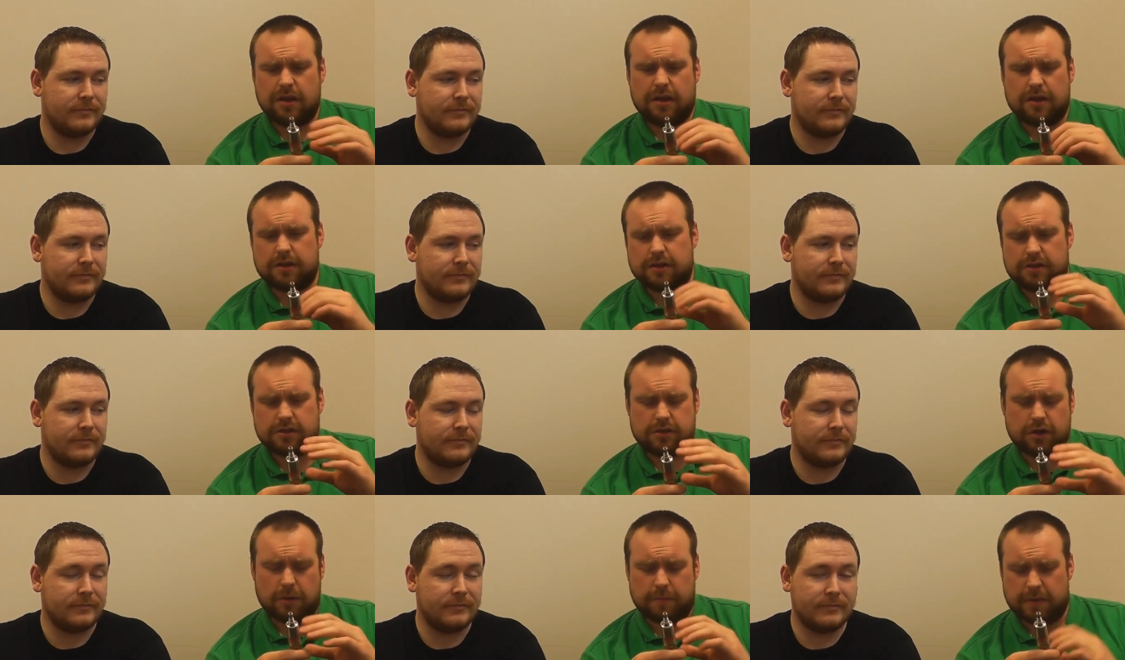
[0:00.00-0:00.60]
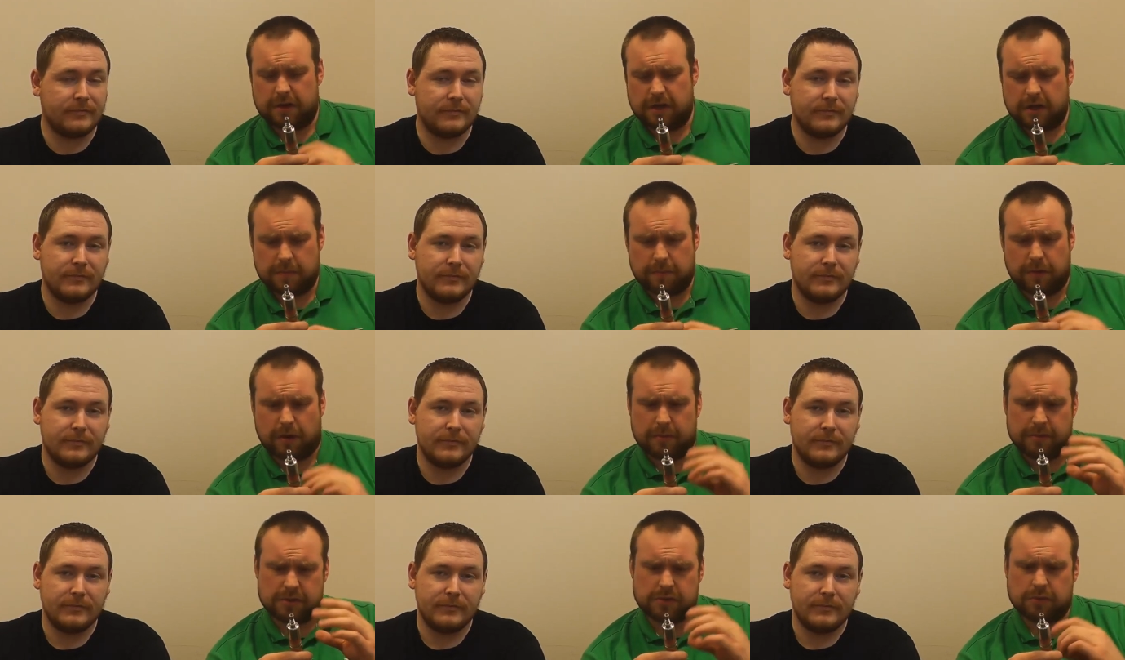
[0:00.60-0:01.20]
Speaker 1: at the top and at the
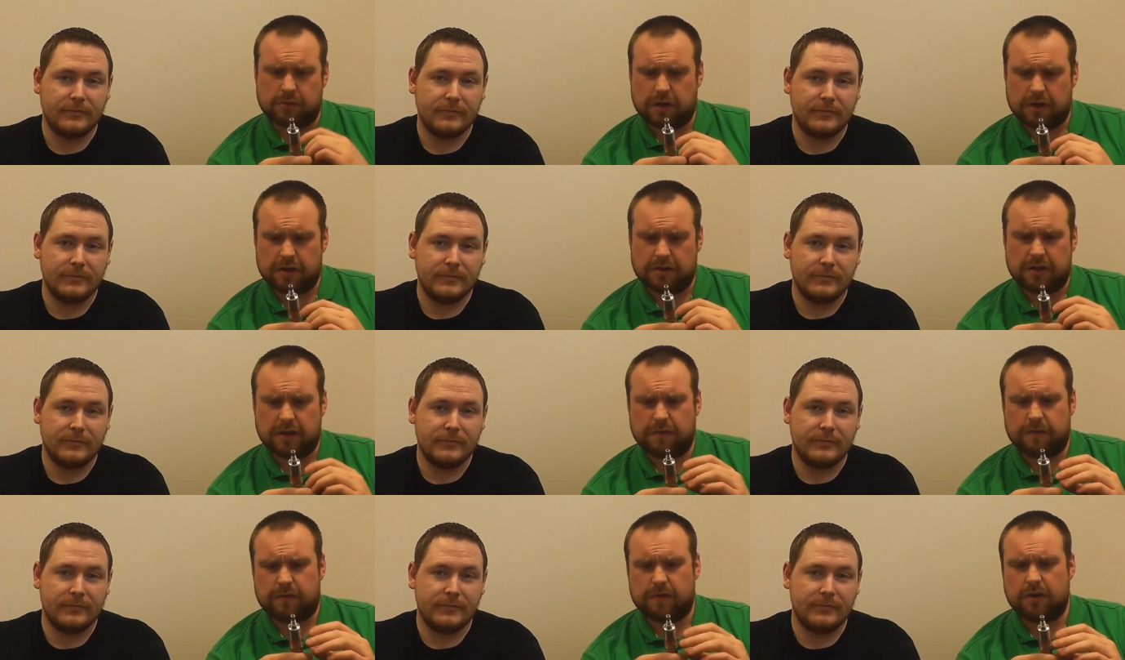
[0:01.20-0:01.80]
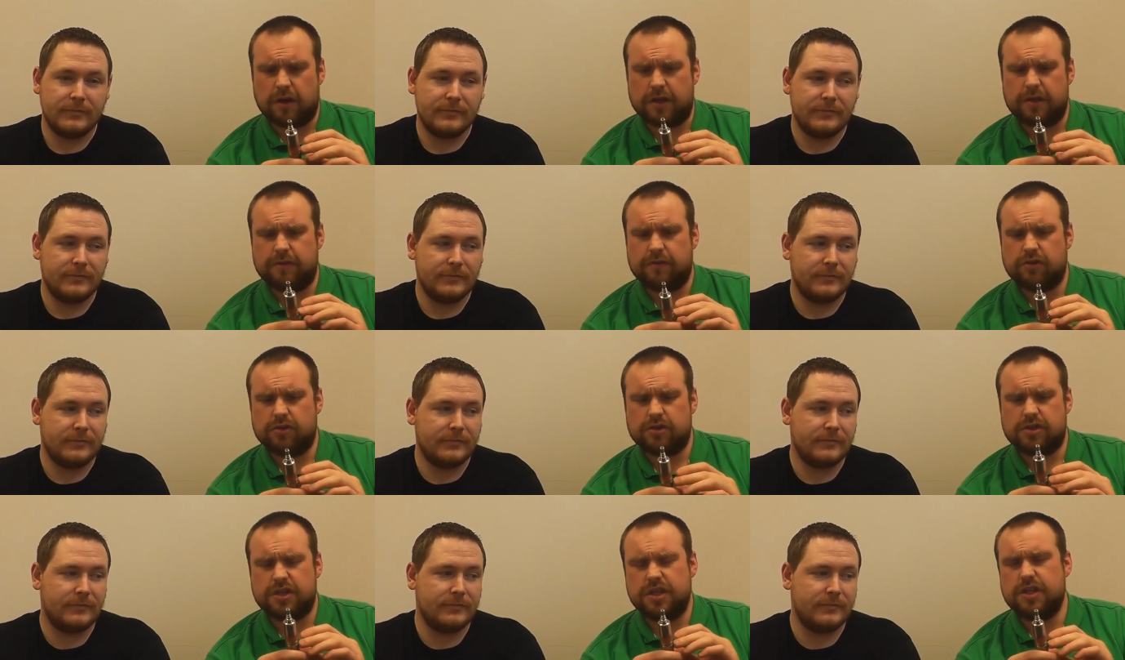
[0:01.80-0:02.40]
bottom. It's all kind of different. Like you've
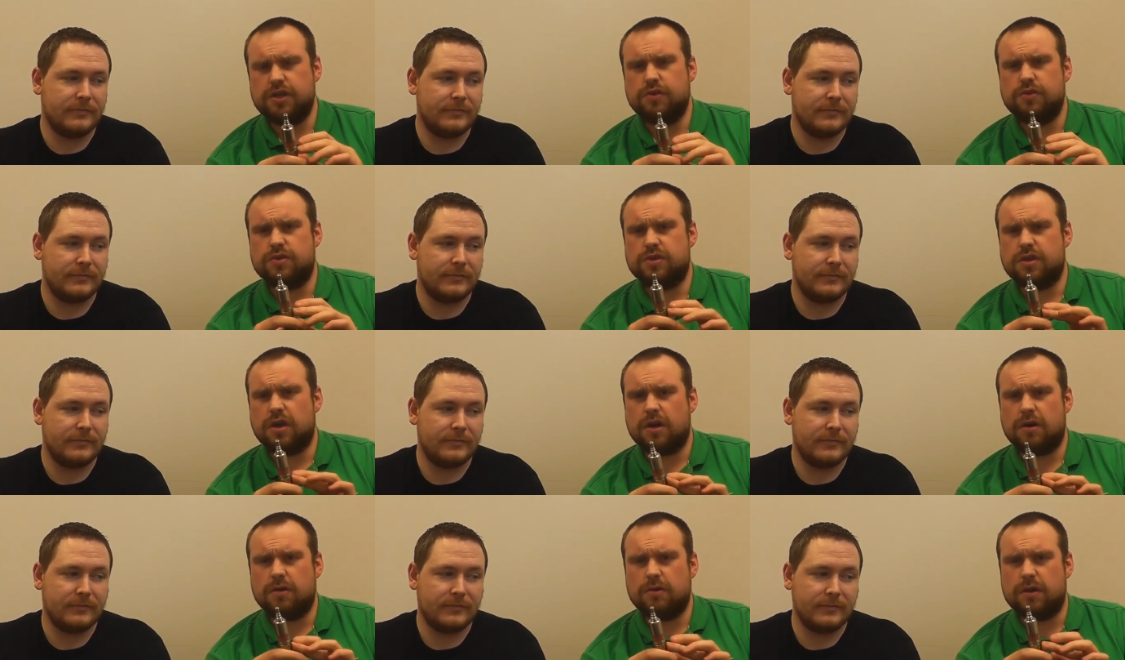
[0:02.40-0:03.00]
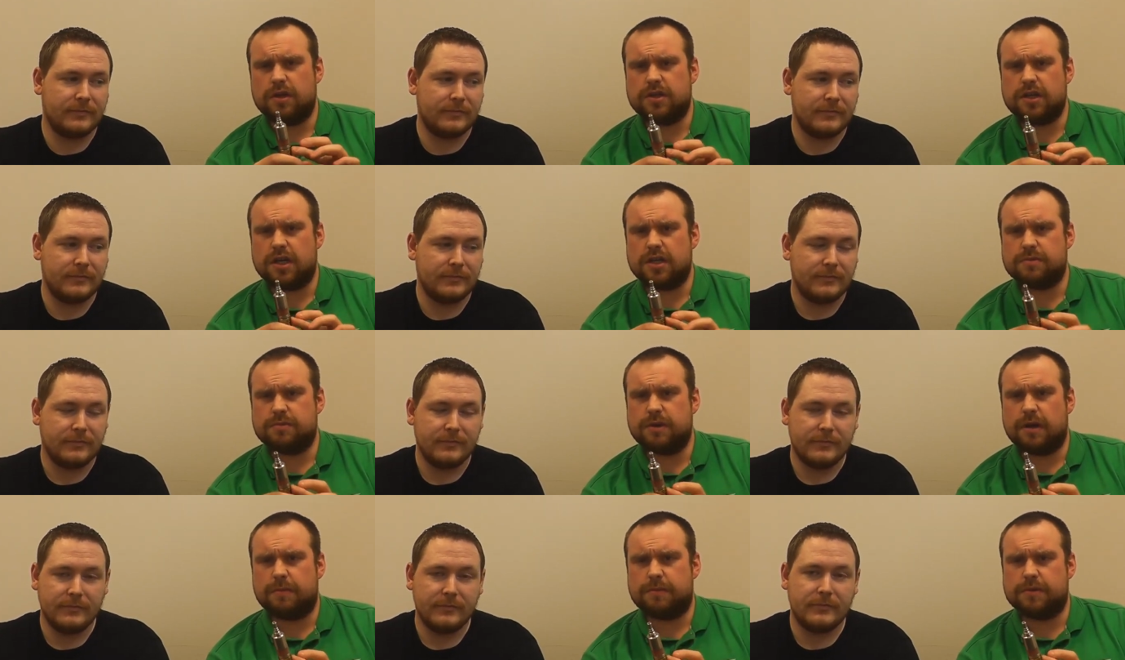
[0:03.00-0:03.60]
got GU style
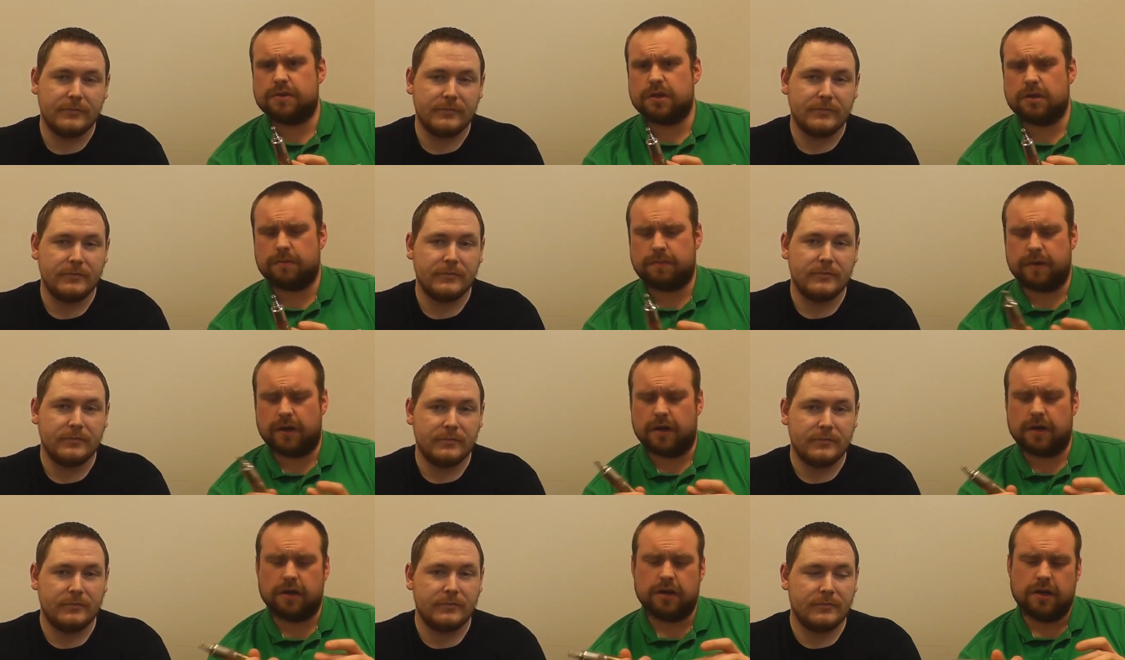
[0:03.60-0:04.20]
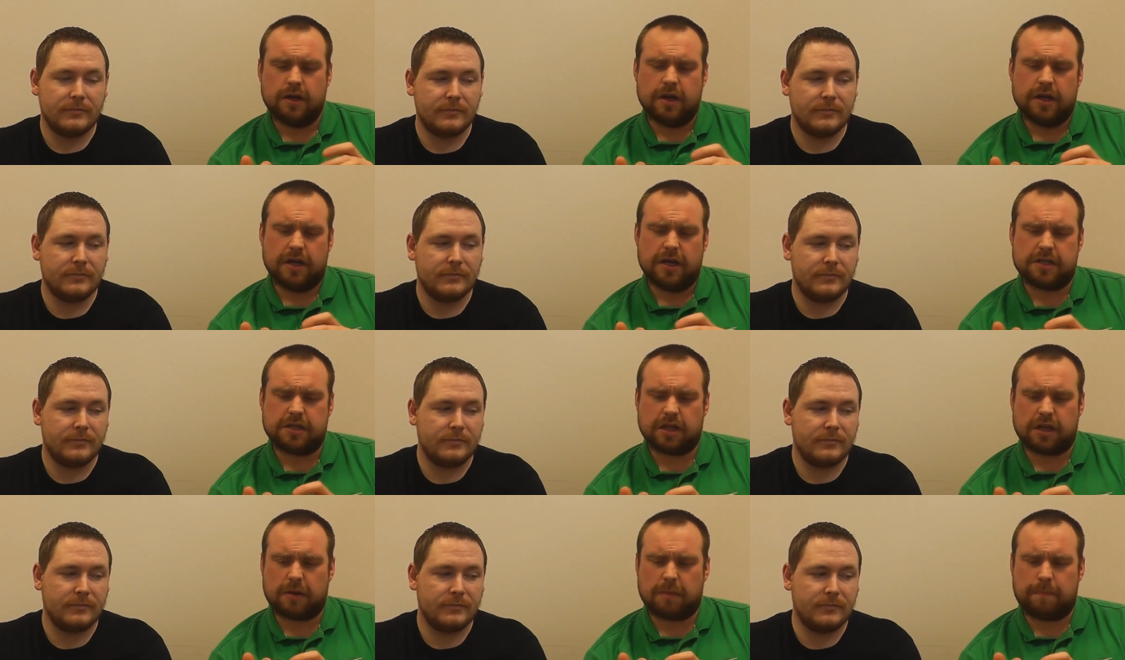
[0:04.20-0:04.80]
adjustment up the top here.
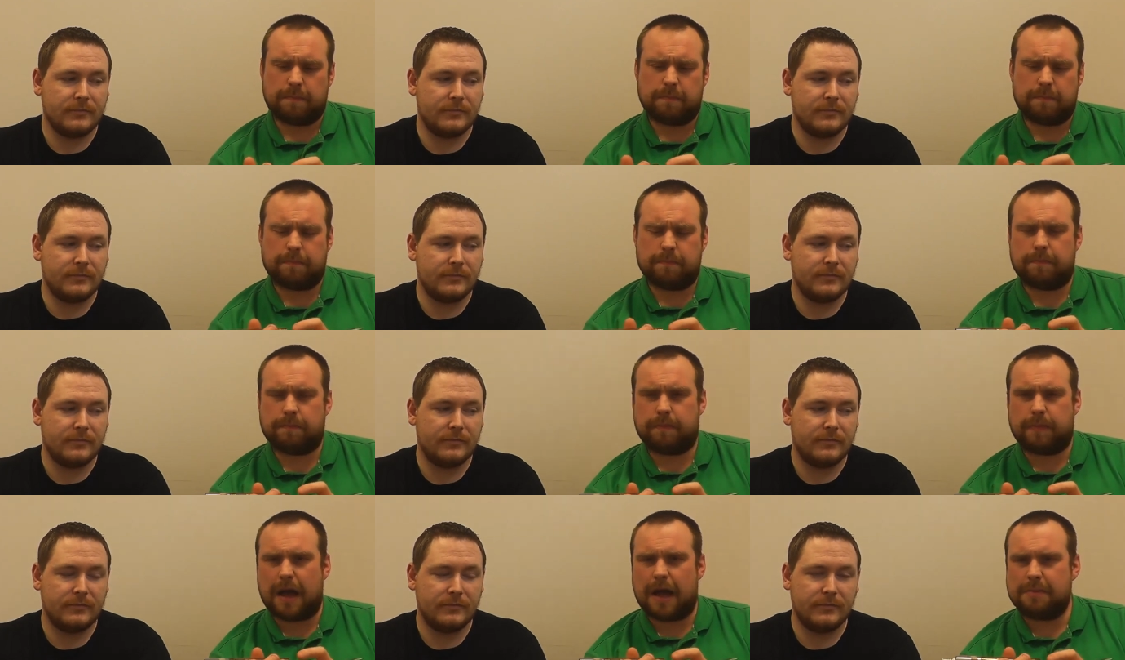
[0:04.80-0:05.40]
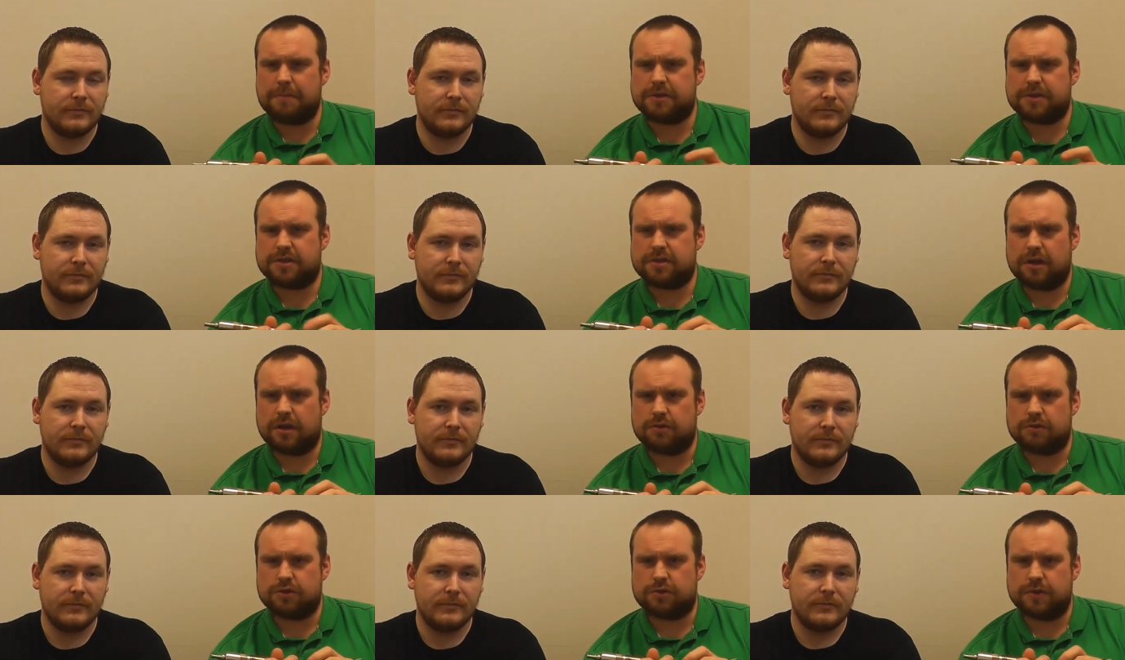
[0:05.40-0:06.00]
It's like a patch
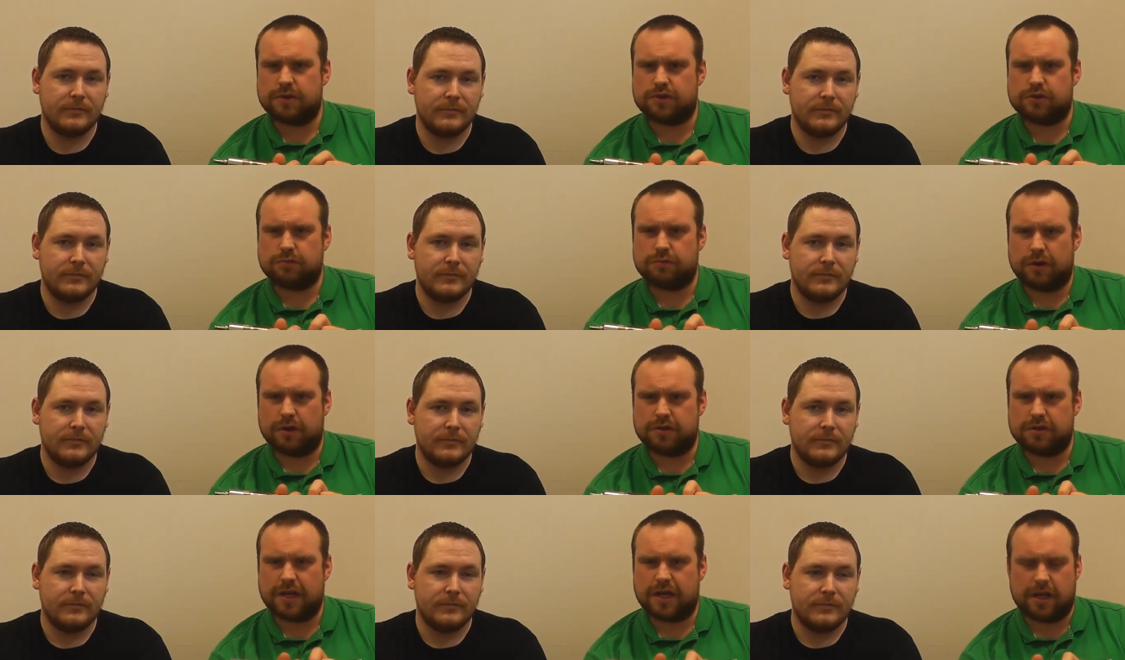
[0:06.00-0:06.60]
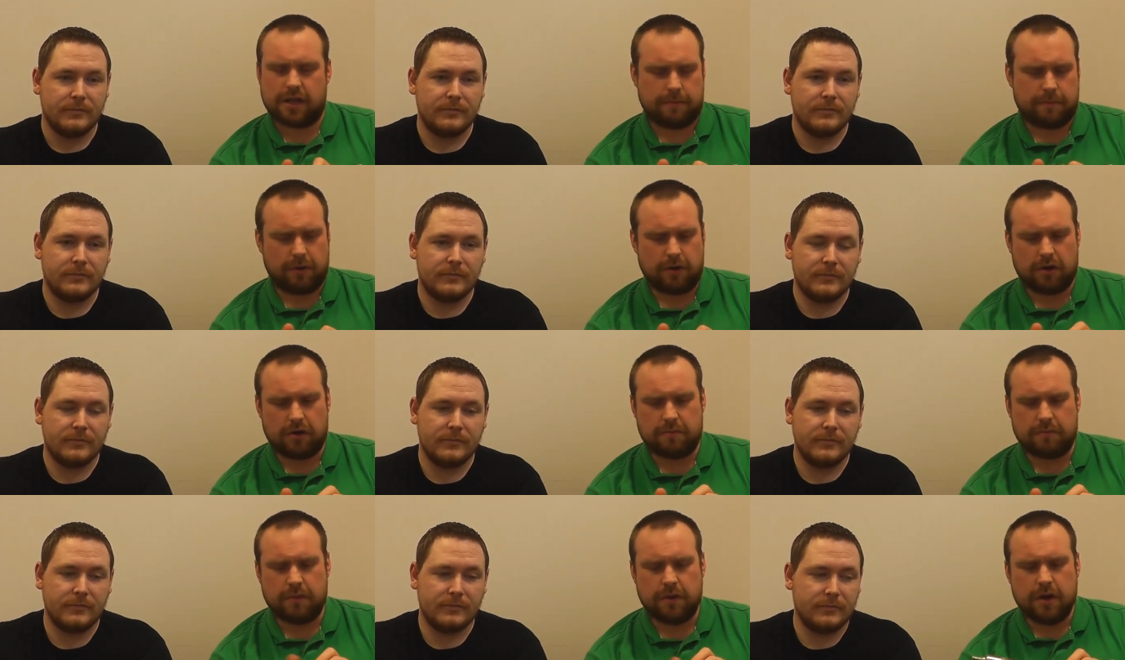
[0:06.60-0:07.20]
style switch almost down the
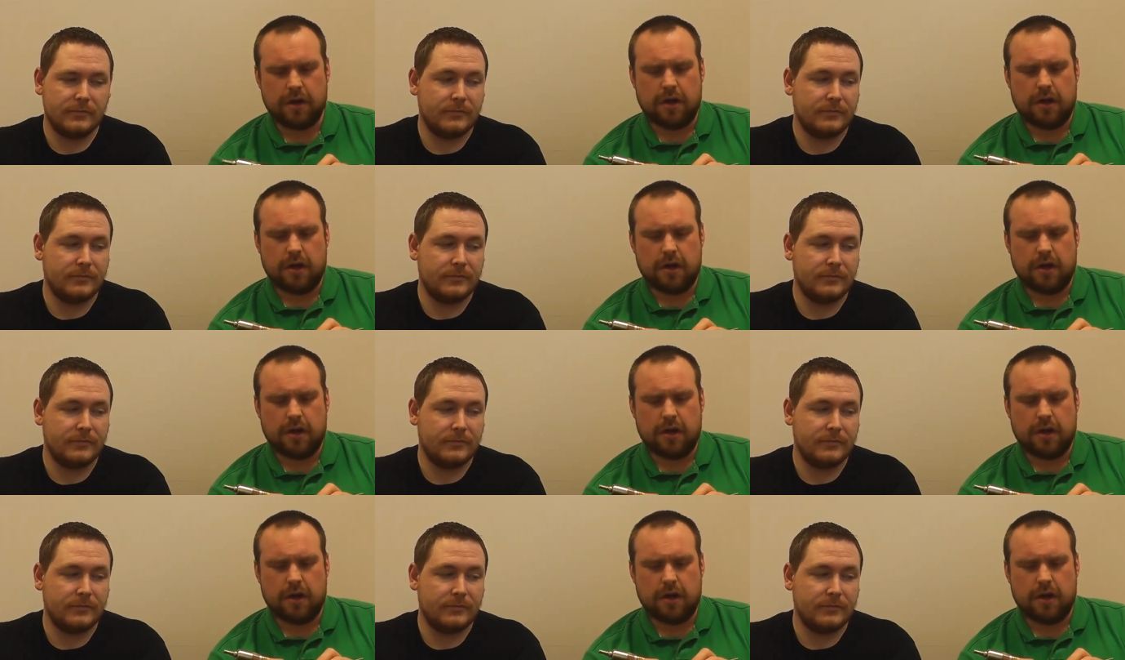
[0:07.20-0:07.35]
bottom.